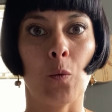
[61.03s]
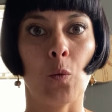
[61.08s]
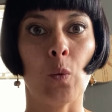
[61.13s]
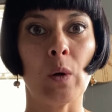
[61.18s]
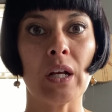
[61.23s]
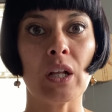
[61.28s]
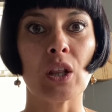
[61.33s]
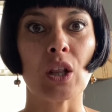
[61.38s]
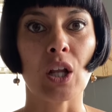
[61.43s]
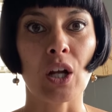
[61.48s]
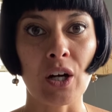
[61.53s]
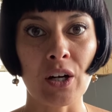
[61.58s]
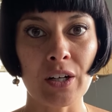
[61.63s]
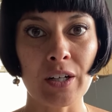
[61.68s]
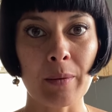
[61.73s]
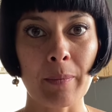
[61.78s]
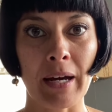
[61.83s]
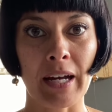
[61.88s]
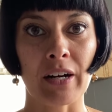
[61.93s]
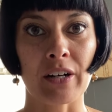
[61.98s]
We
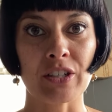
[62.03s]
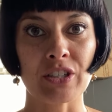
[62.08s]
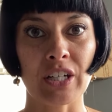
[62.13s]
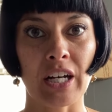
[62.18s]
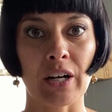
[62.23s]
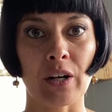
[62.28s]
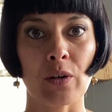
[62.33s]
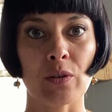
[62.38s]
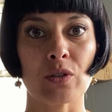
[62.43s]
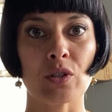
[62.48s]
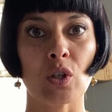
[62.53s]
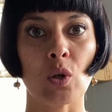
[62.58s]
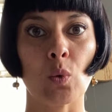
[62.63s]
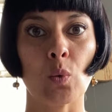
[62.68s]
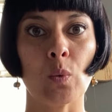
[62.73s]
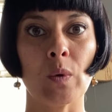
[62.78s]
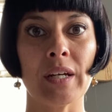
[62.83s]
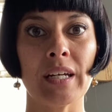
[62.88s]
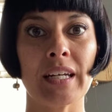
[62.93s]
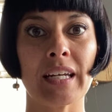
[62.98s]
learn about our shadow so
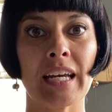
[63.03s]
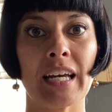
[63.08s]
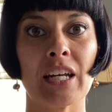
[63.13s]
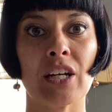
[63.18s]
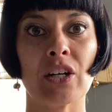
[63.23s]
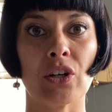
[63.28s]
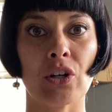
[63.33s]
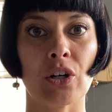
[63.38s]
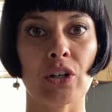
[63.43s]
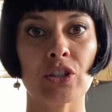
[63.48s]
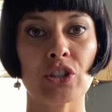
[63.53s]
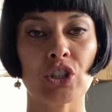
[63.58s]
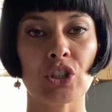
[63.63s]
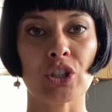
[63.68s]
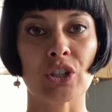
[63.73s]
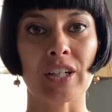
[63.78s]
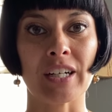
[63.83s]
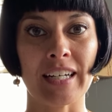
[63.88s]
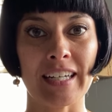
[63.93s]
we can nurture